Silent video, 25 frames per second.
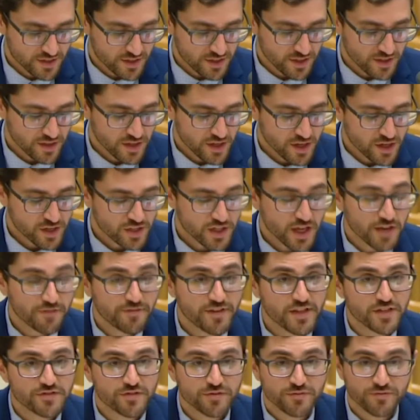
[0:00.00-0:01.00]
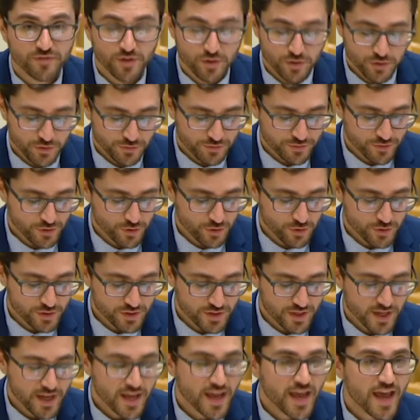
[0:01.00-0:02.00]
to divest from fossil
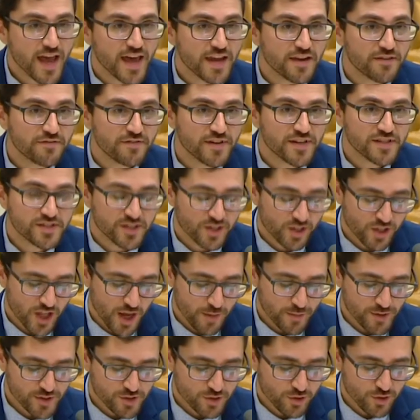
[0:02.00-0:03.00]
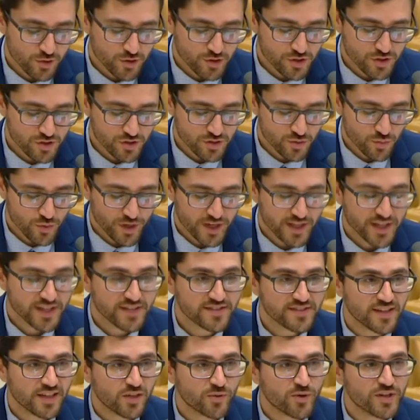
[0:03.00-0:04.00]
fuels and invest in climate solutions, we can
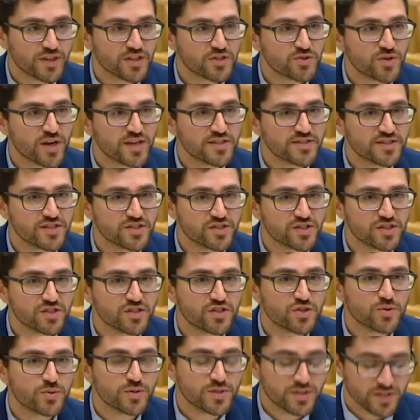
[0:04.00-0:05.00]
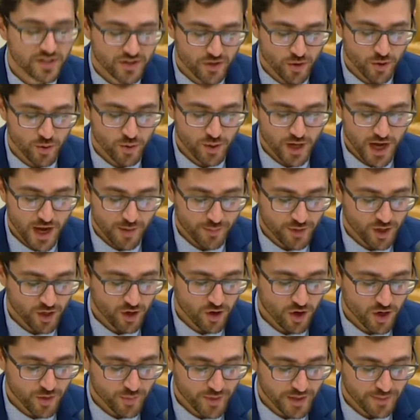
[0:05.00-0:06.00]
accelerate the transition to a zero carbon
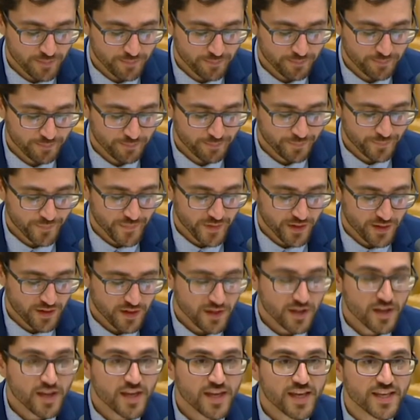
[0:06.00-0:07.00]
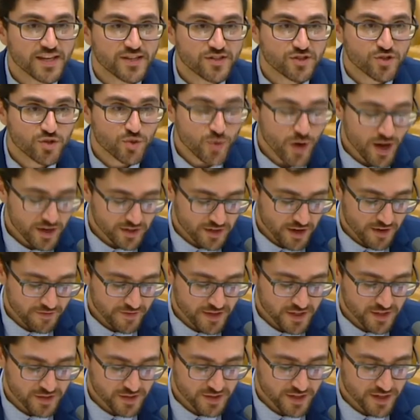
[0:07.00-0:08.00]
economy. It is through our
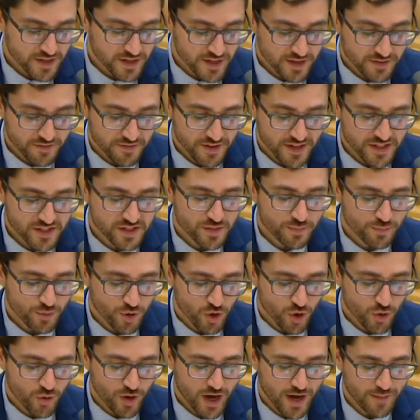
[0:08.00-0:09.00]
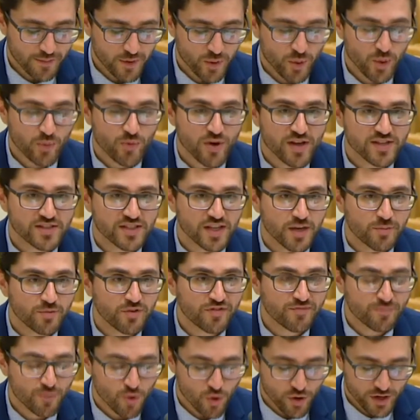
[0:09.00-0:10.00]
Divest Invest program that we raise a number
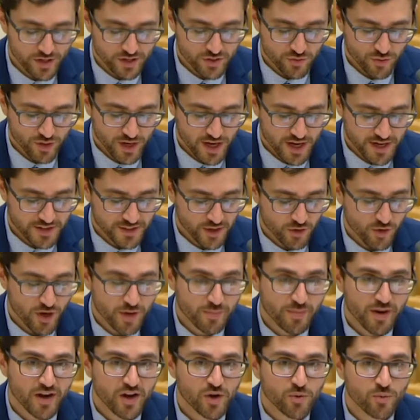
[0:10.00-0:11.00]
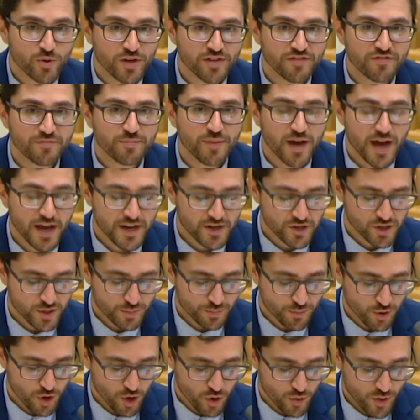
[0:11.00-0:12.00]
of points regarding the Great Barrier Reef
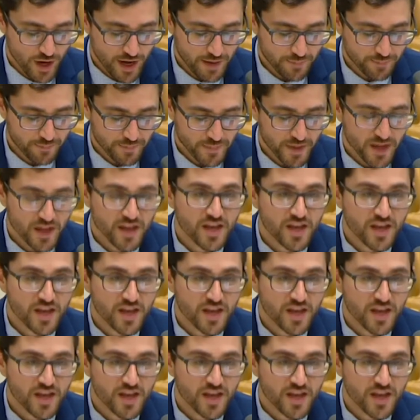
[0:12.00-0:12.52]
Partnership Program,